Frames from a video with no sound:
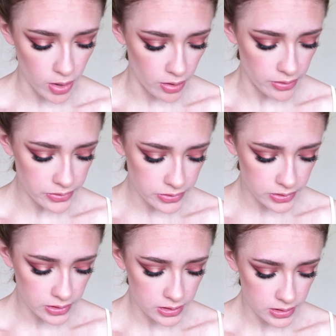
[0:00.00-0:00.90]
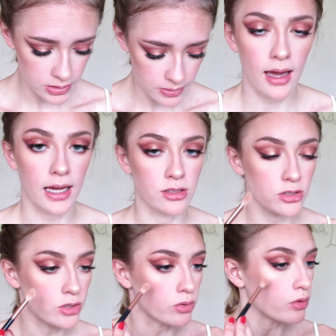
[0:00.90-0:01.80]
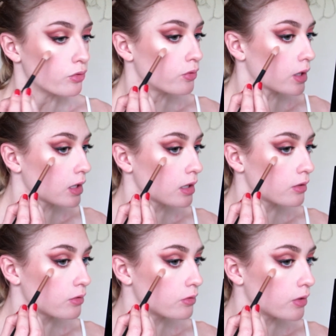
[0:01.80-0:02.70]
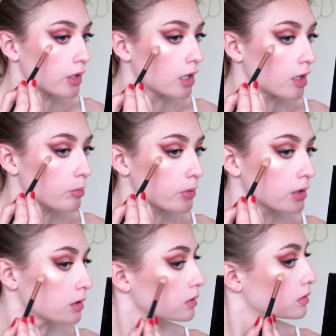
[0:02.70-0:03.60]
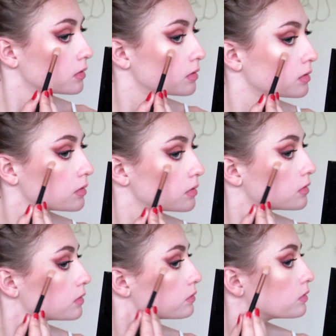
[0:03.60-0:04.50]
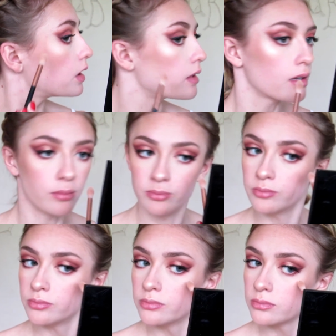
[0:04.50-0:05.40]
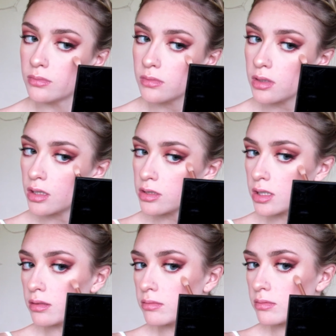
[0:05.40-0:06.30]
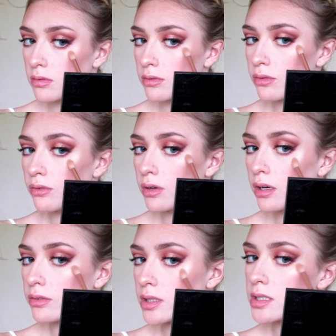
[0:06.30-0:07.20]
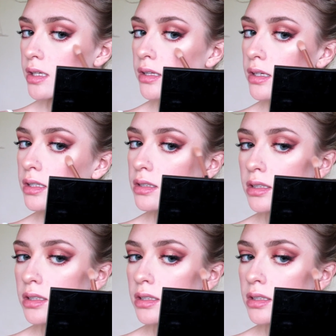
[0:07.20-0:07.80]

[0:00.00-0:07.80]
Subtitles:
Pearls and just go on the very, very high point. Right there. Touch it very, very slightly.